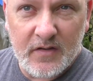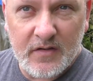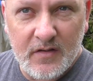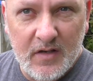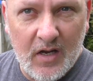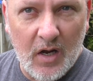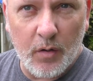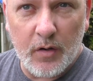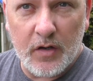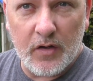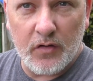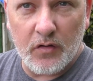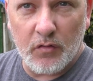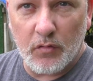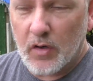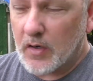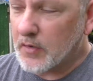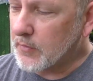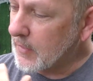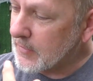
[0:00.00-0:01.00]
is going in the
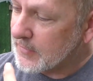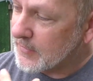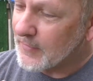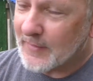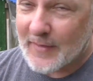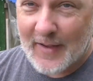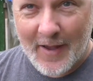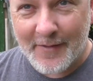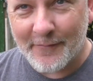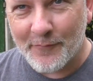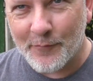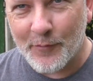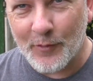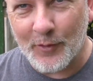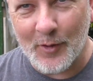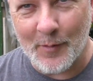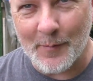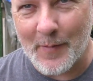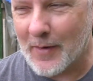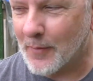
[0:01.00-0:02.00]
right direction. They haven't
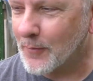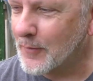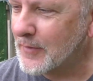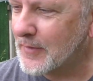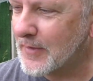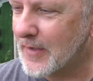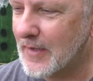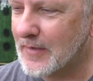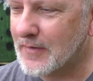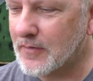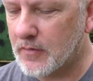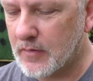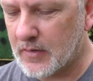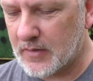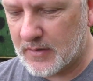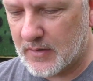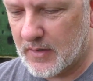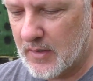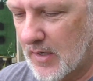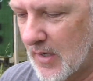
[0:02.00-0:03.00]
put it on backwards, so that's nice.